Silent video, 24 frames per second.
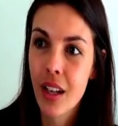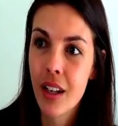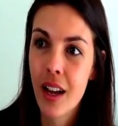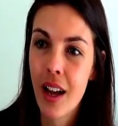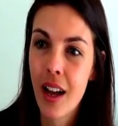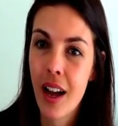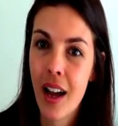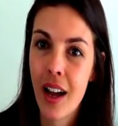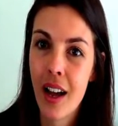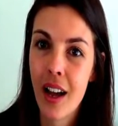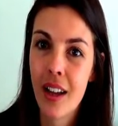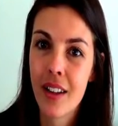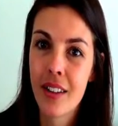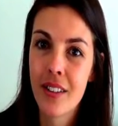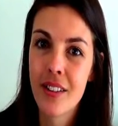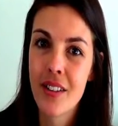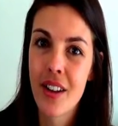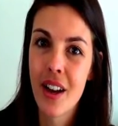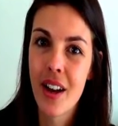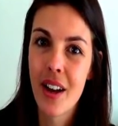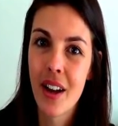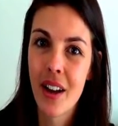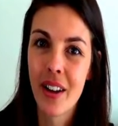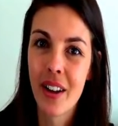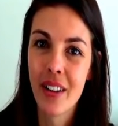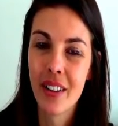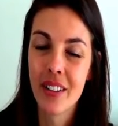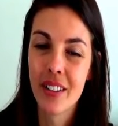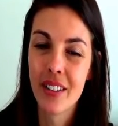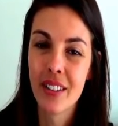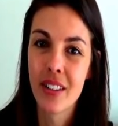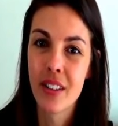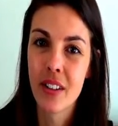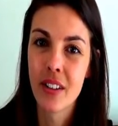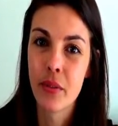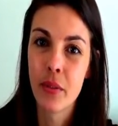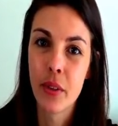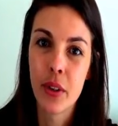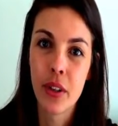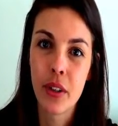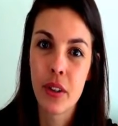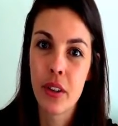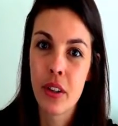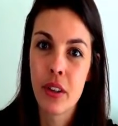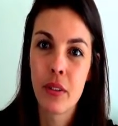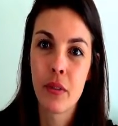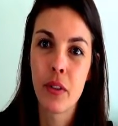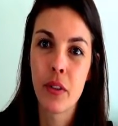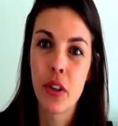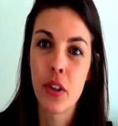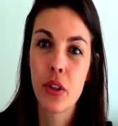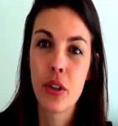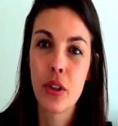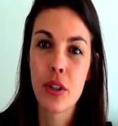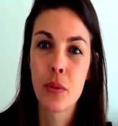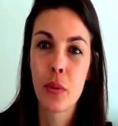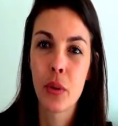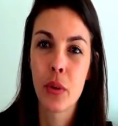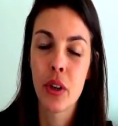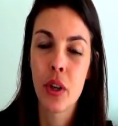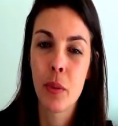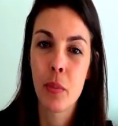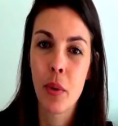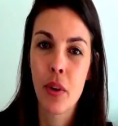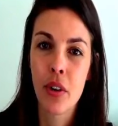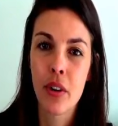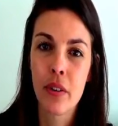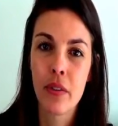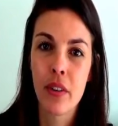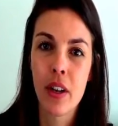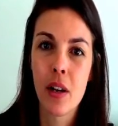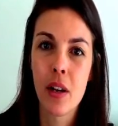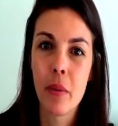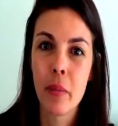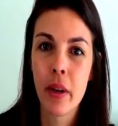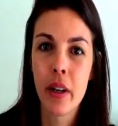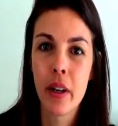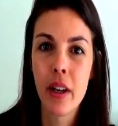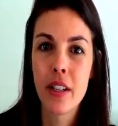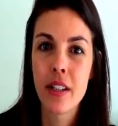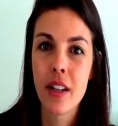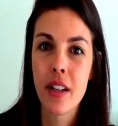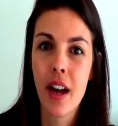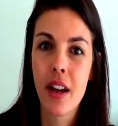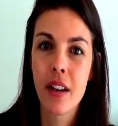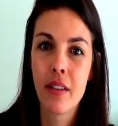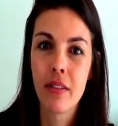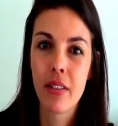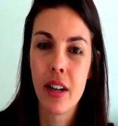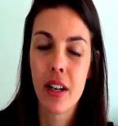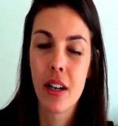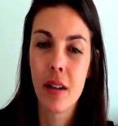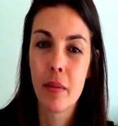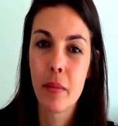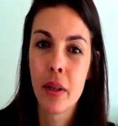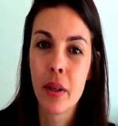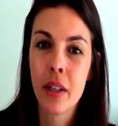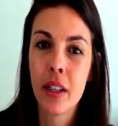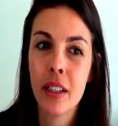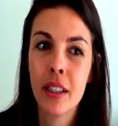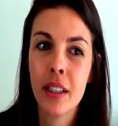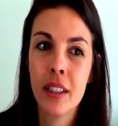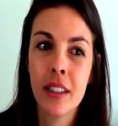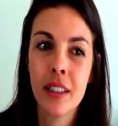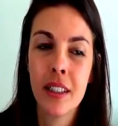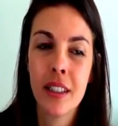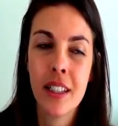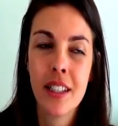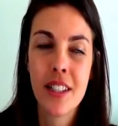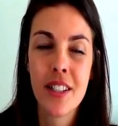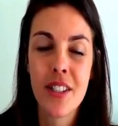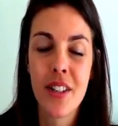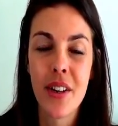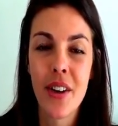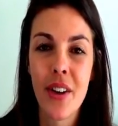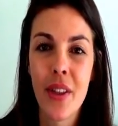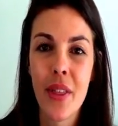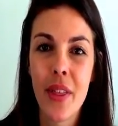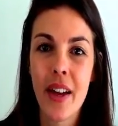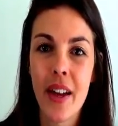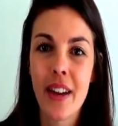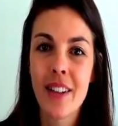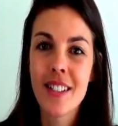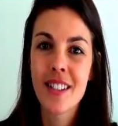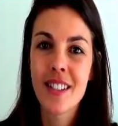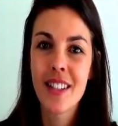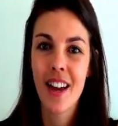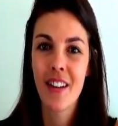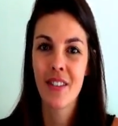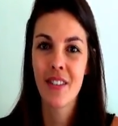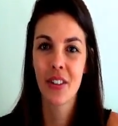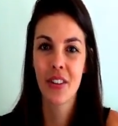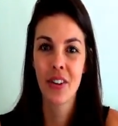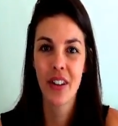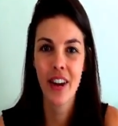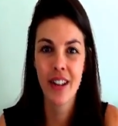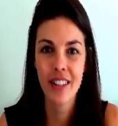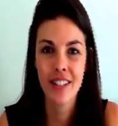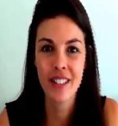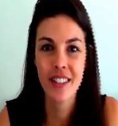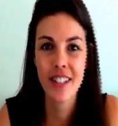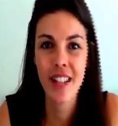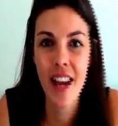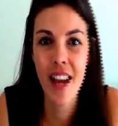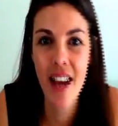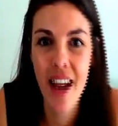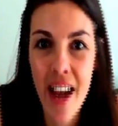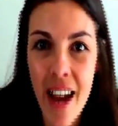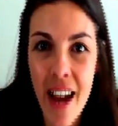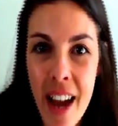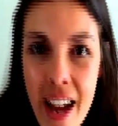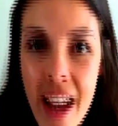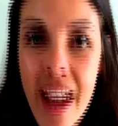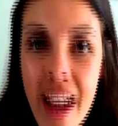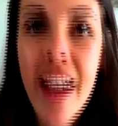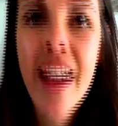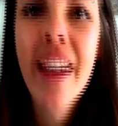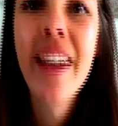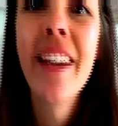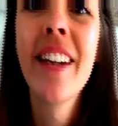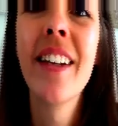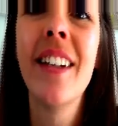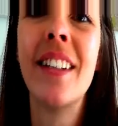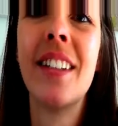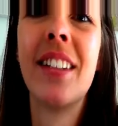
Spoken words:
and the videos will keep on developing as I develop. So thanks, have a great day!